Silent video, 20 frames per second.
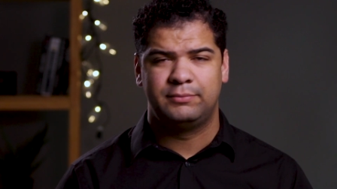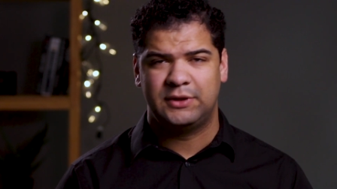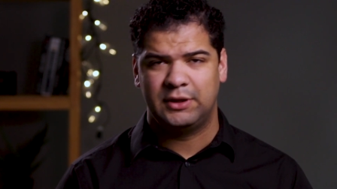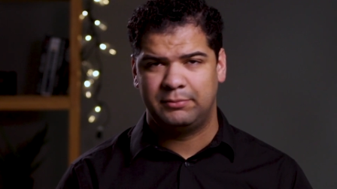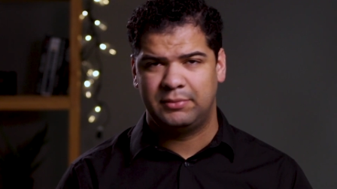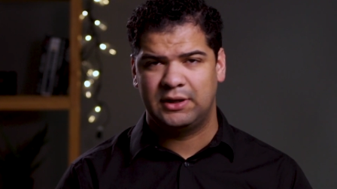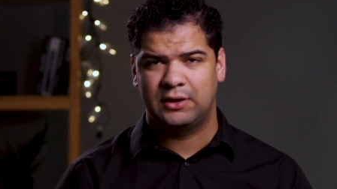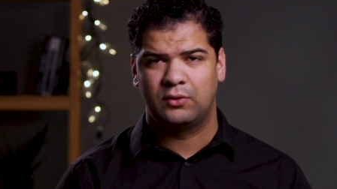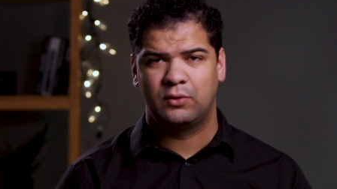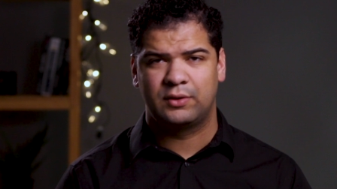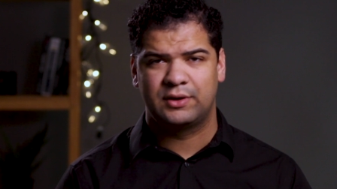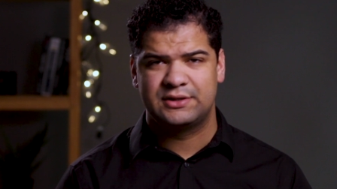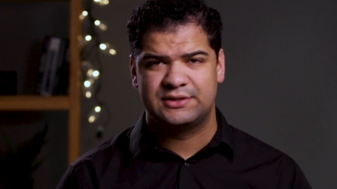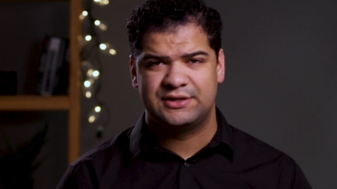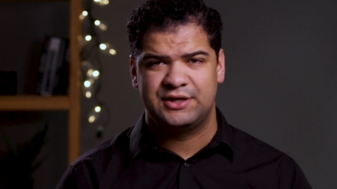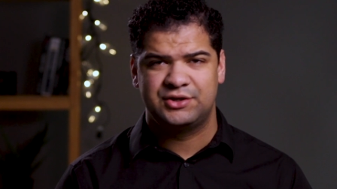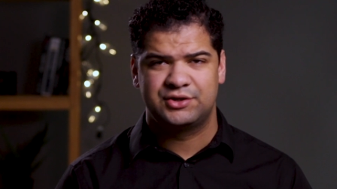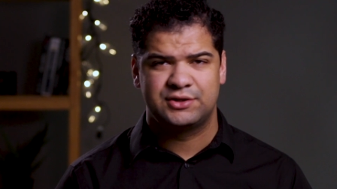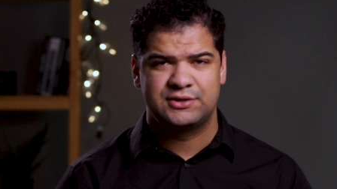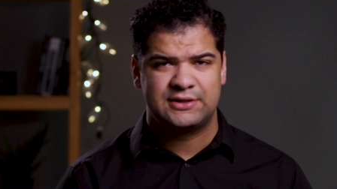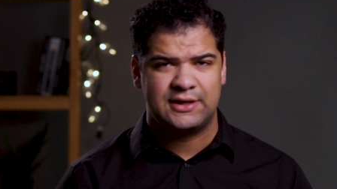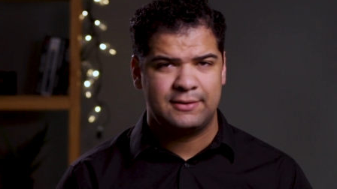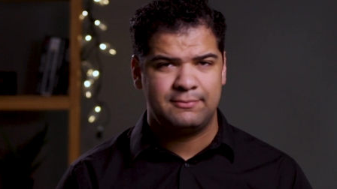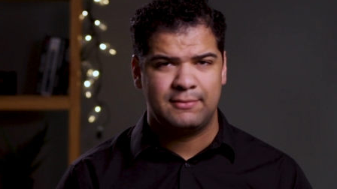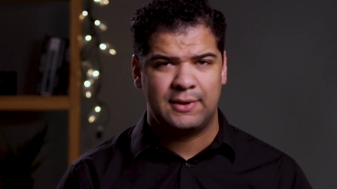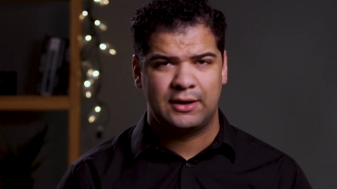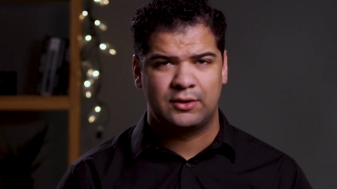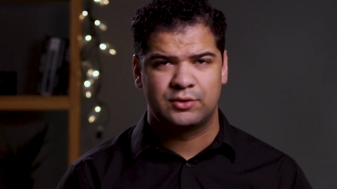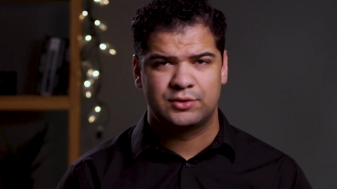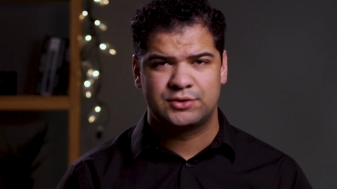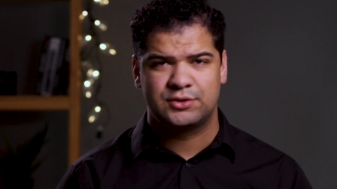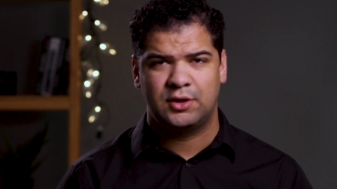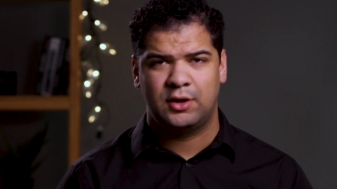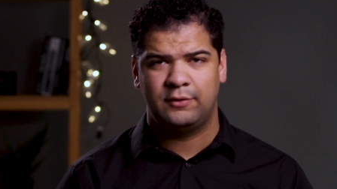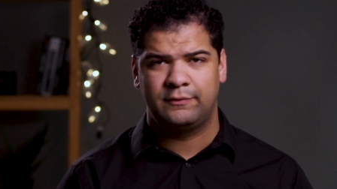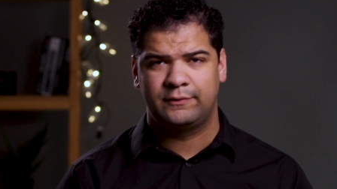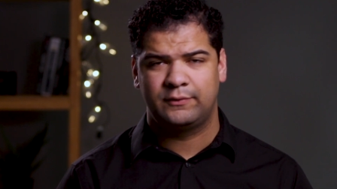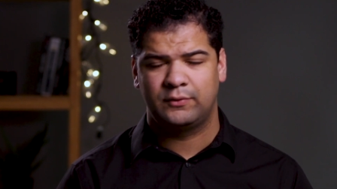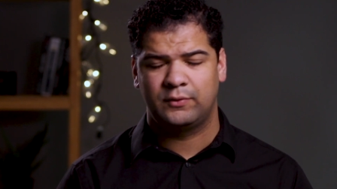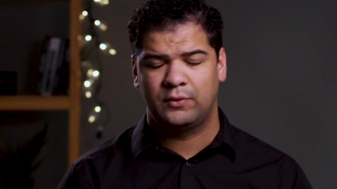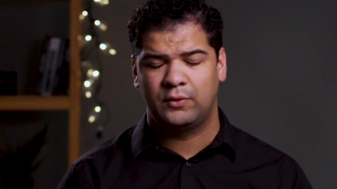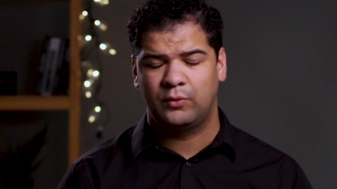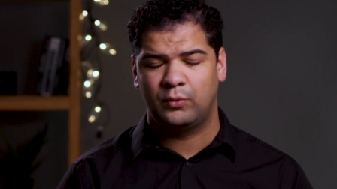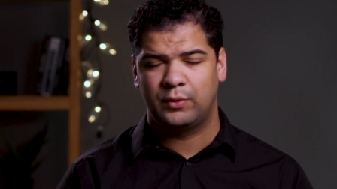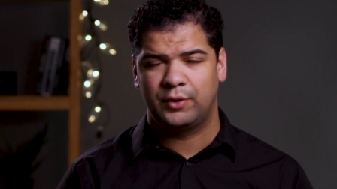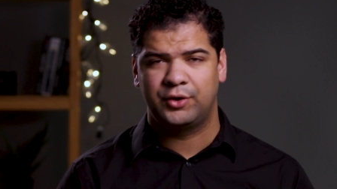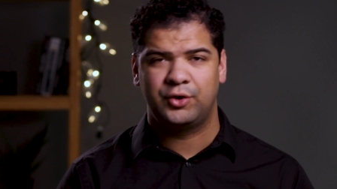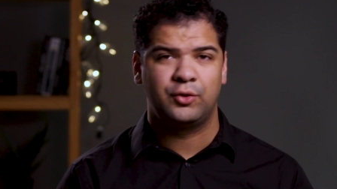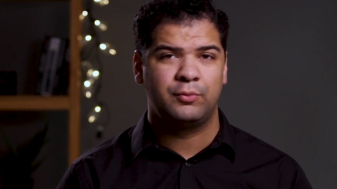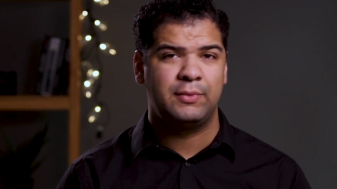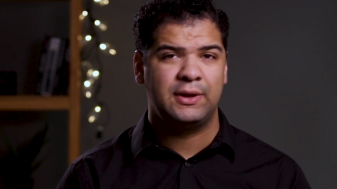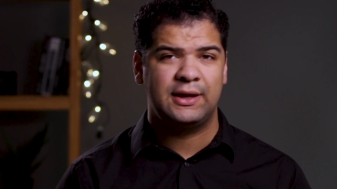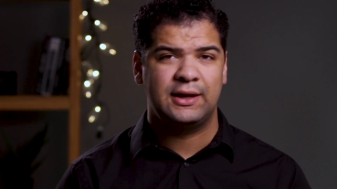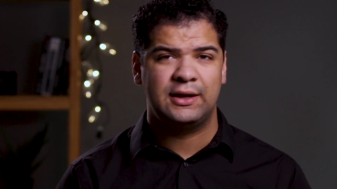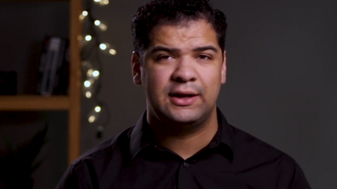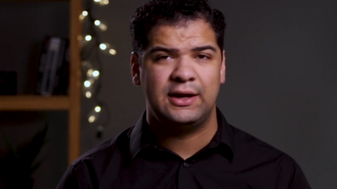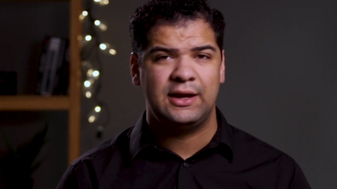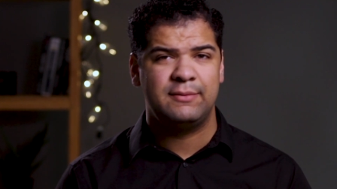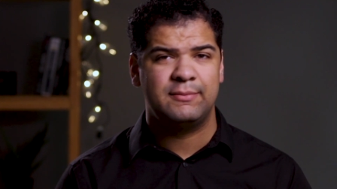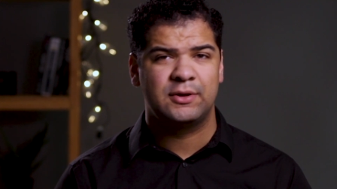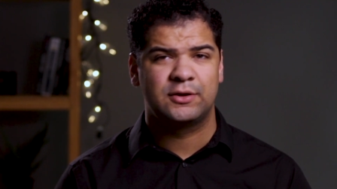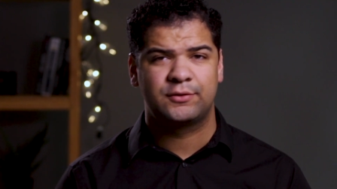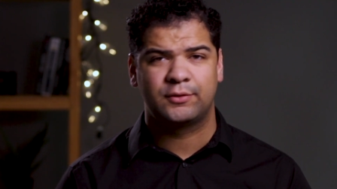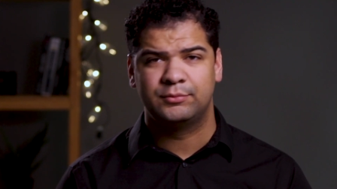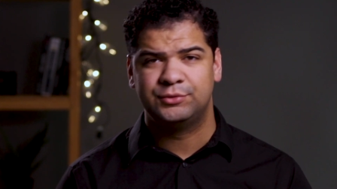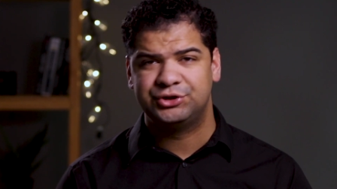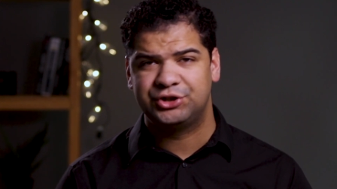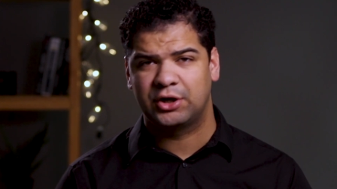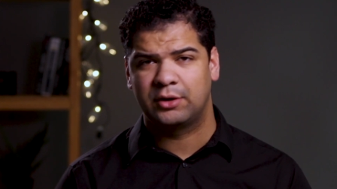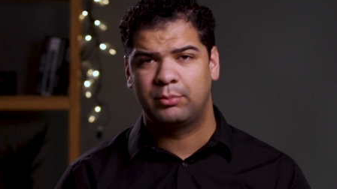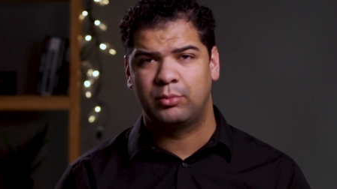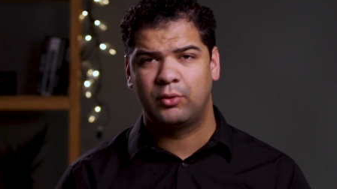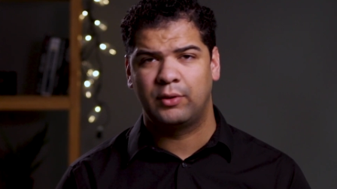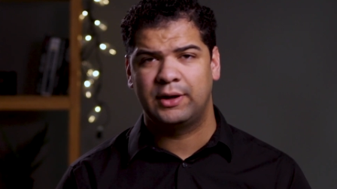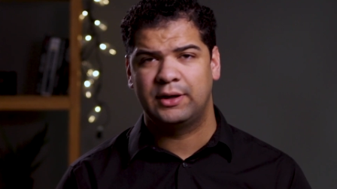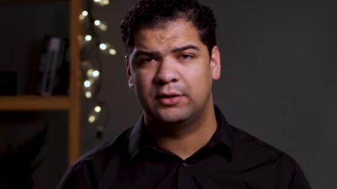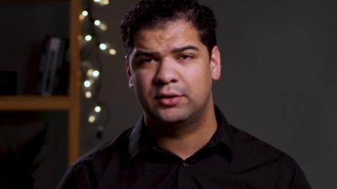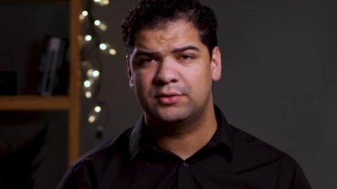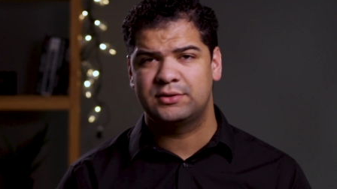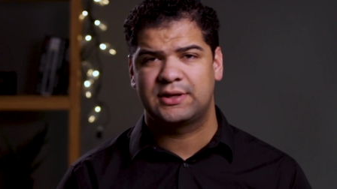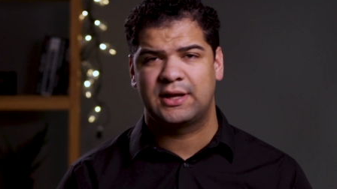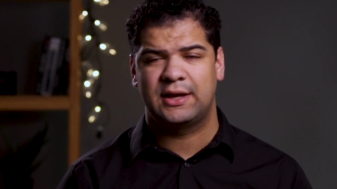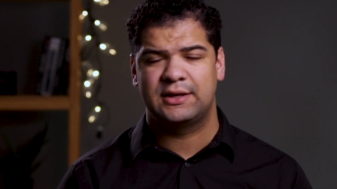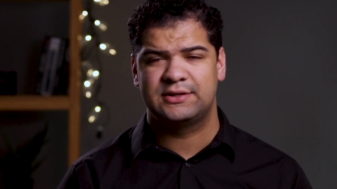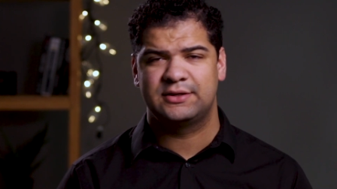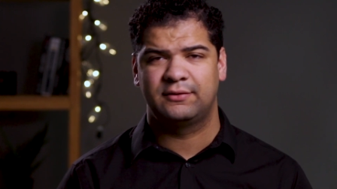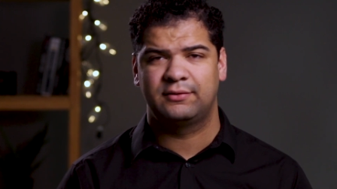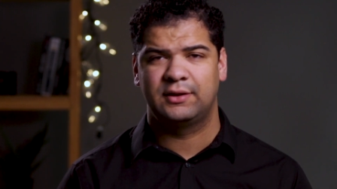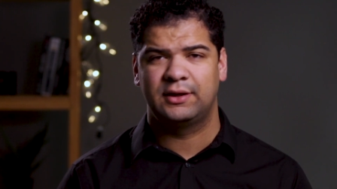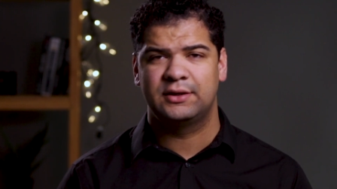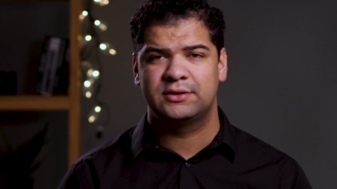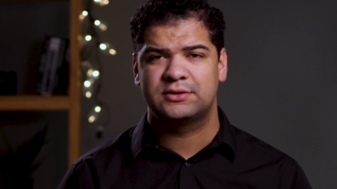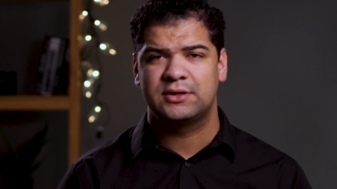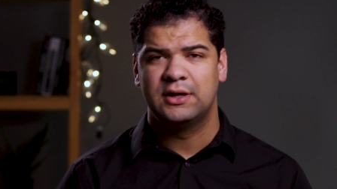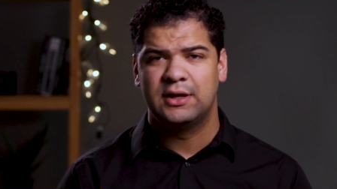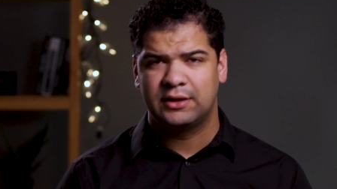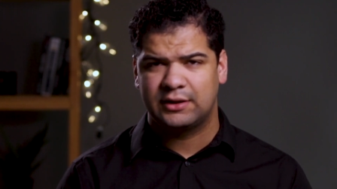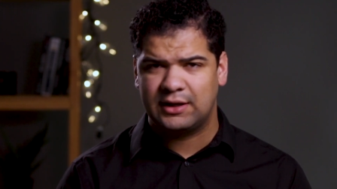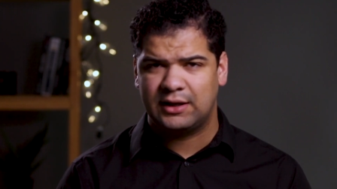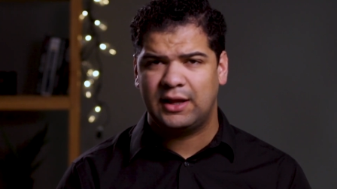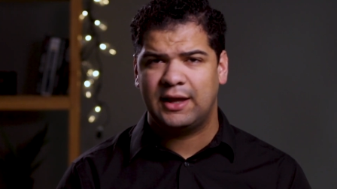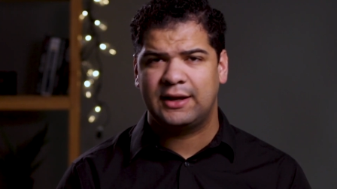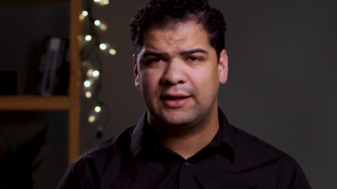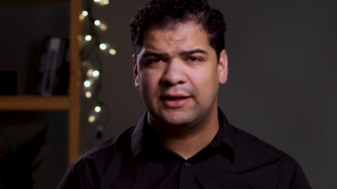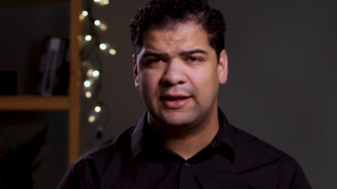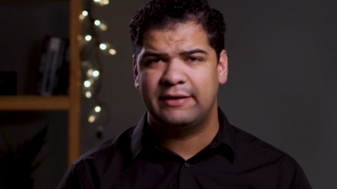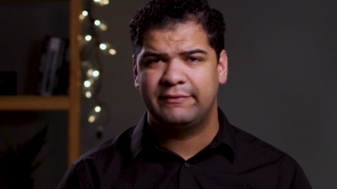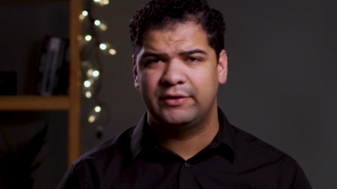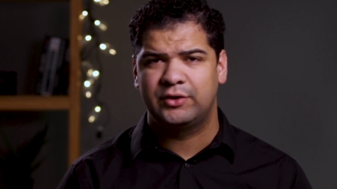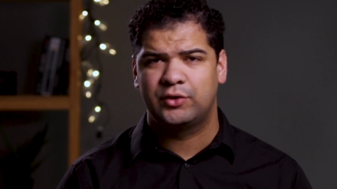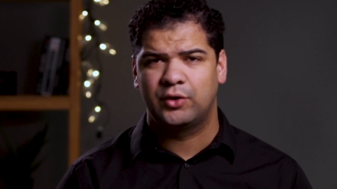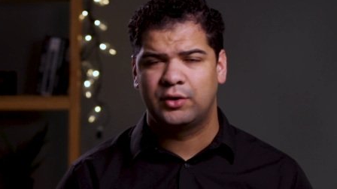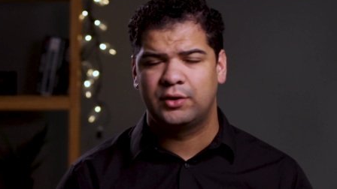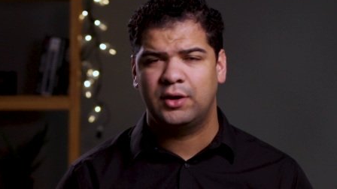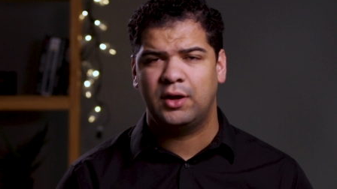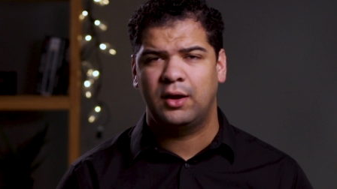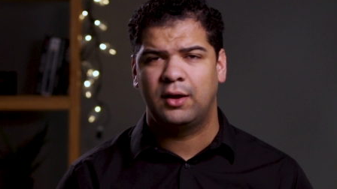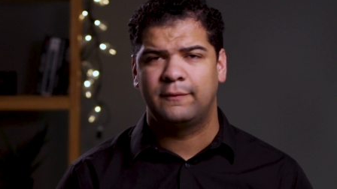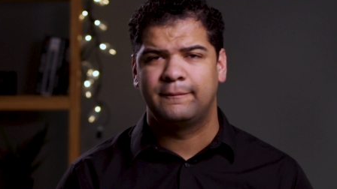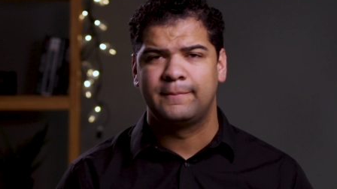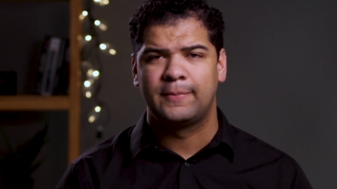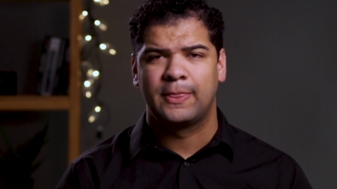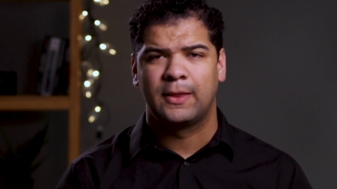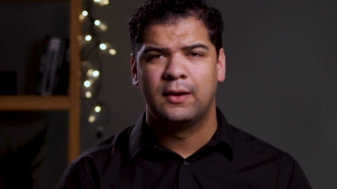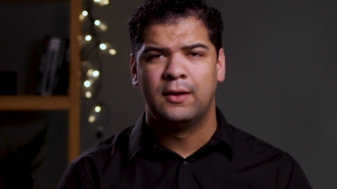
the big organizations like Microsoft or where you'll be getting emails from SharePoint and those kinds of things, they likely have it turned on.